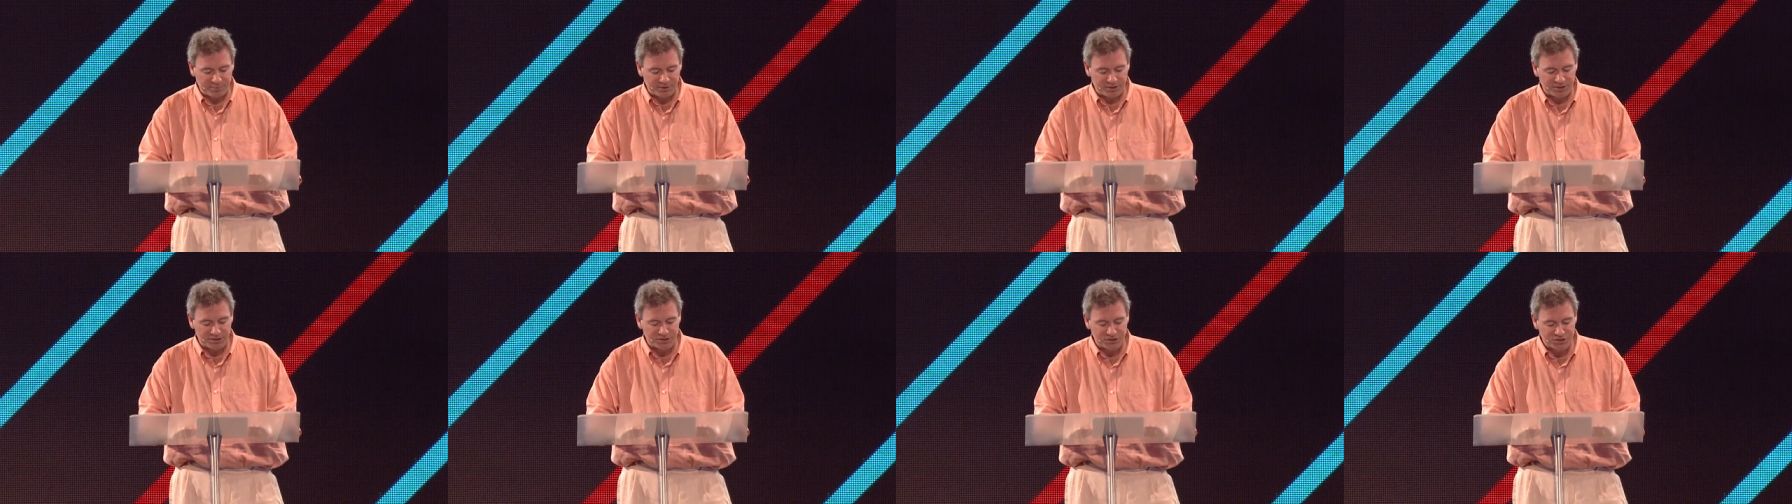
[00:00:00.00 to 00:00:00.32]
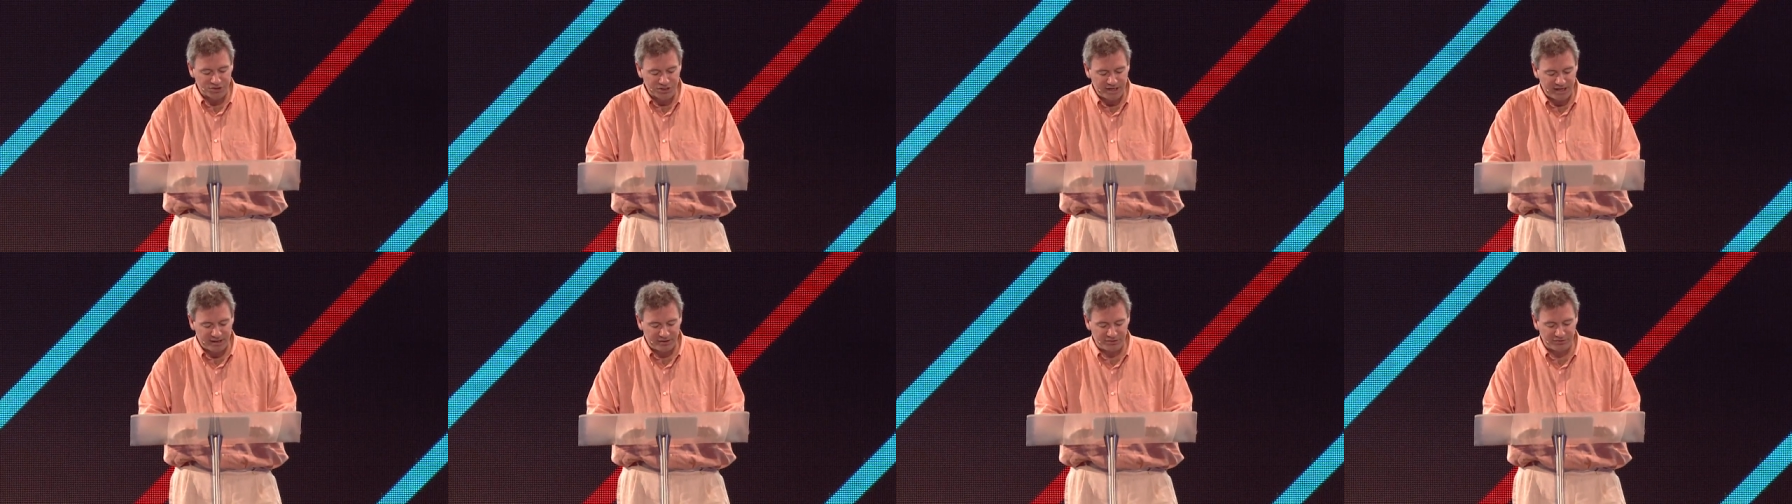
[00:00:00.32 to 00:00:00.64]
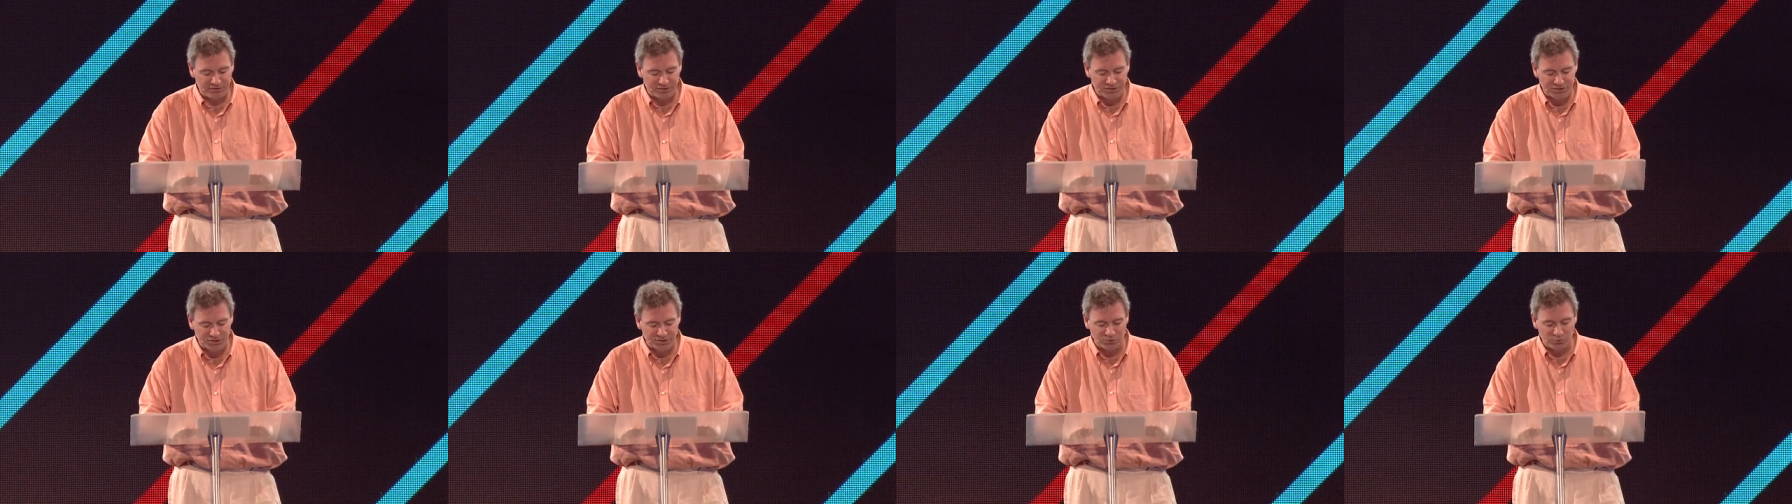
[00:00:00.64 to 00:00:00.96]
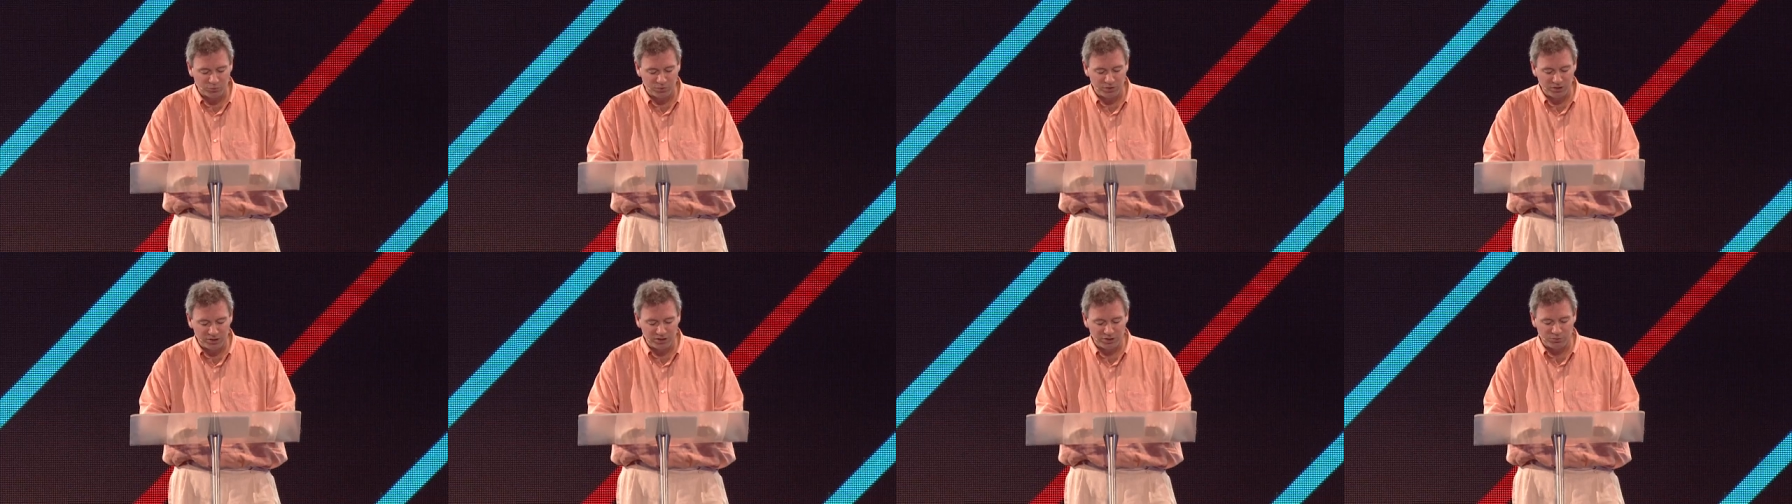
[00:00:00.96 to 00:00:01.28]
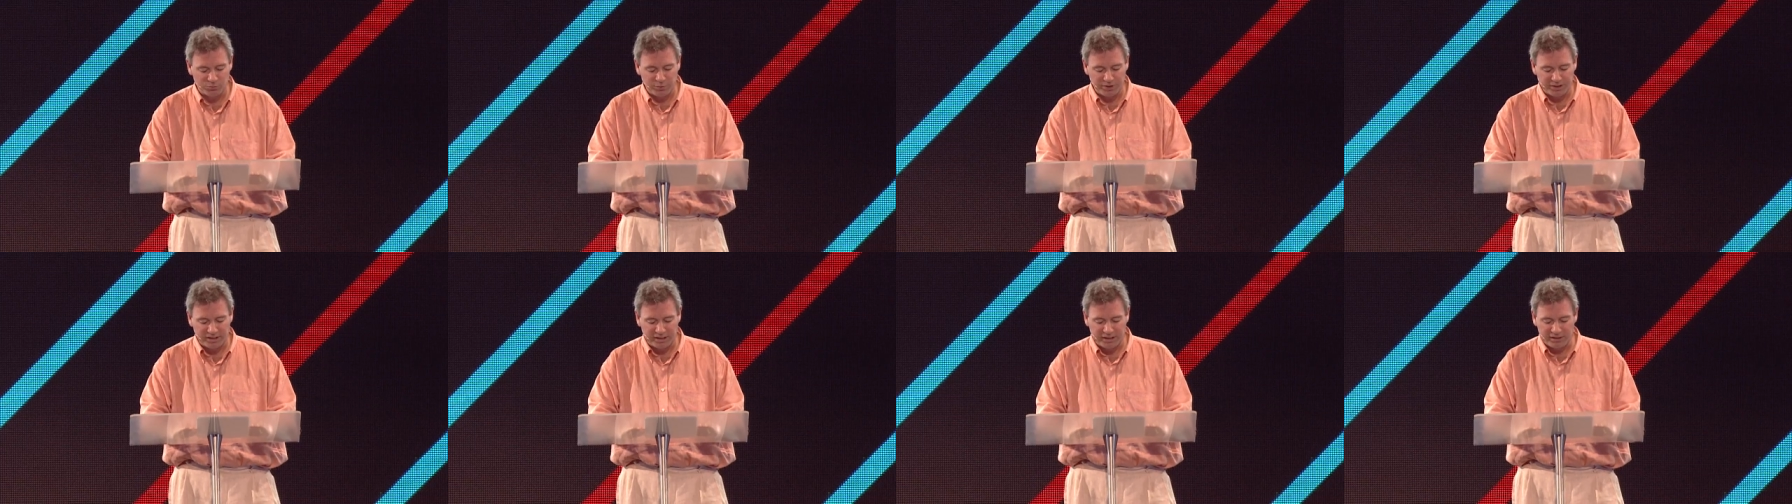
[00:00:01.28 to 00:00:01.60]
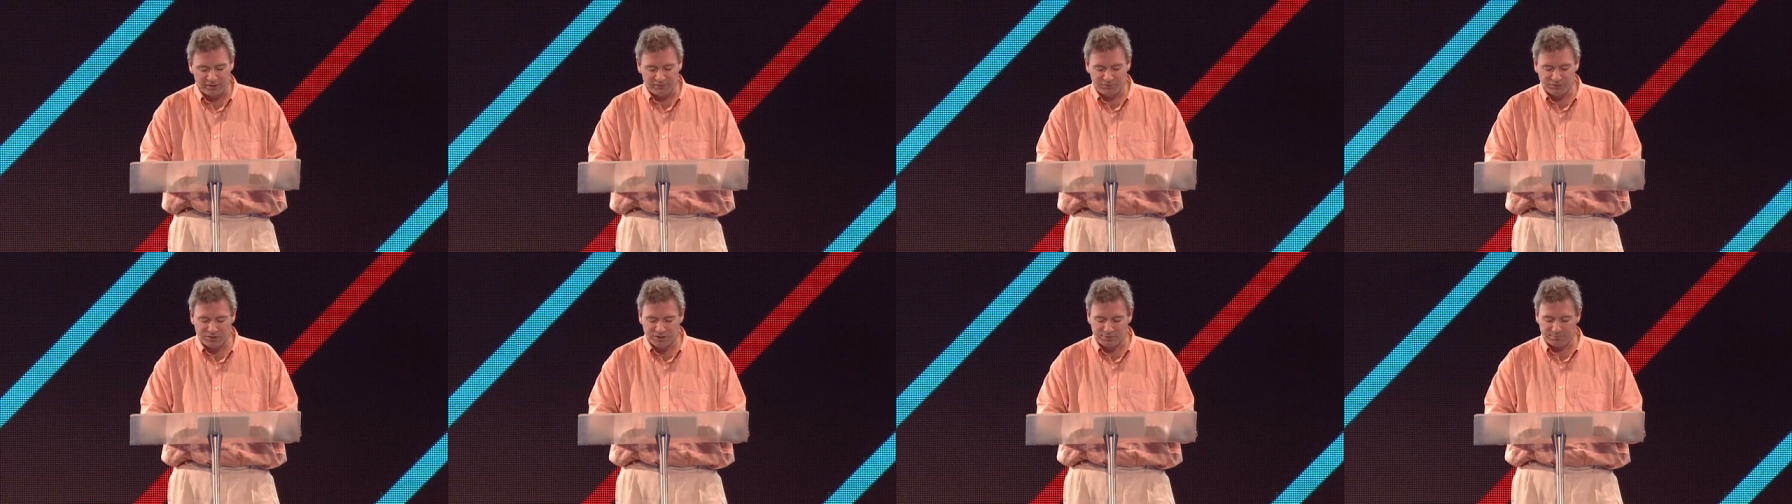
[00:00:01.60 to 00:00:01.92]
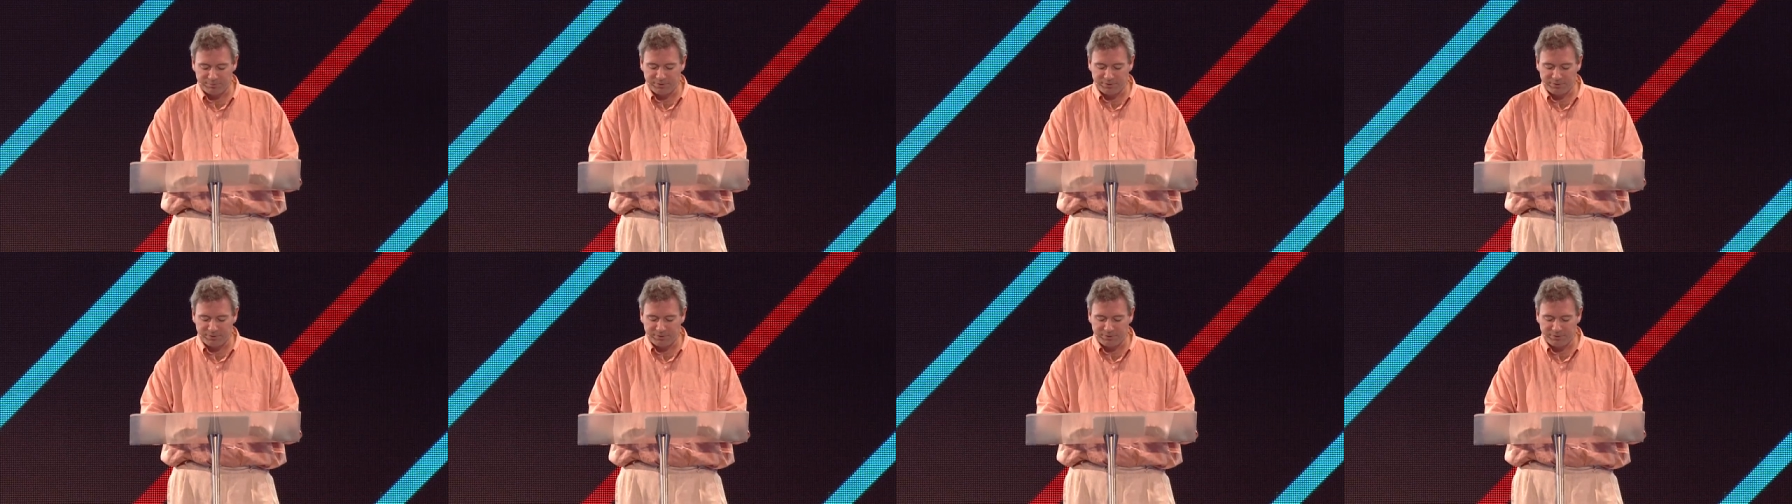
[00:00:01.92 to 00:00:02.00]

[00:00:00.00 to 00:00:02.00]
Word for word: because death is the word we give to